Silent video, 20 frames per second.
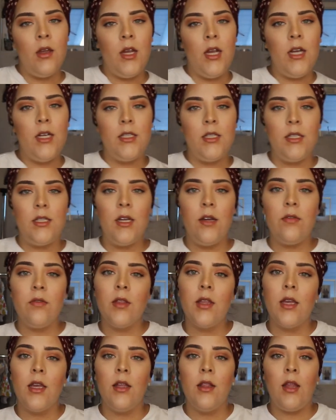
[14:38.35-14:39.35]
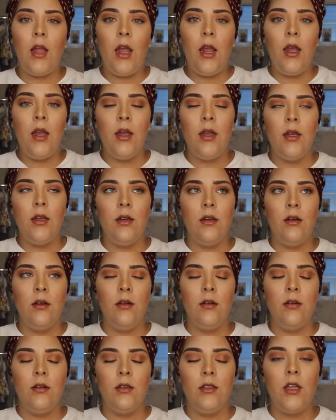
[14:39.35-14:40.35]
because it definitely can like
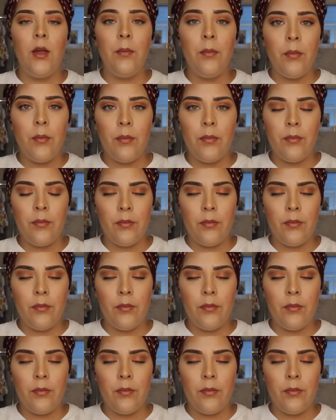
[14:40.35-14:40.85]
some